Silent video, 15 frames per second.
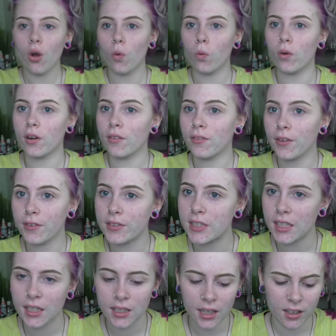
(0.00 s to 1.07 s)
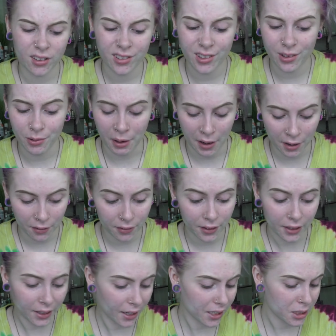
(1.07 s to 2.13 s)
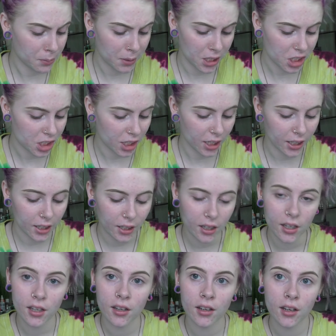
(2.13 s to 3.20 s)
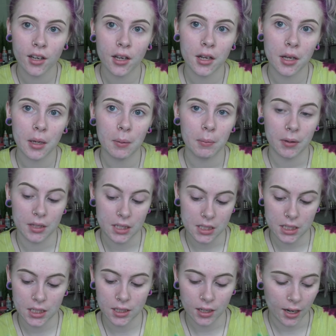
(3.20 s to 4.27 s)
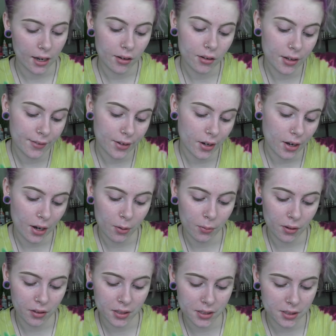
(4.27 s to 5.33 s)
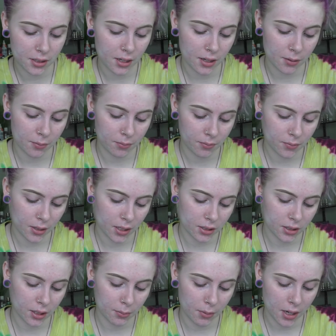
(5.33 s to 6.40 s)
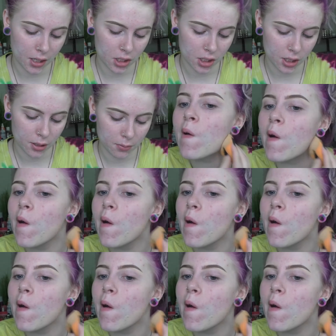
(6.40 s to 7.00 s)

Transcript: 115. I don't know how they guessed my shade, but they did. I don't even know how well this is gonna match up.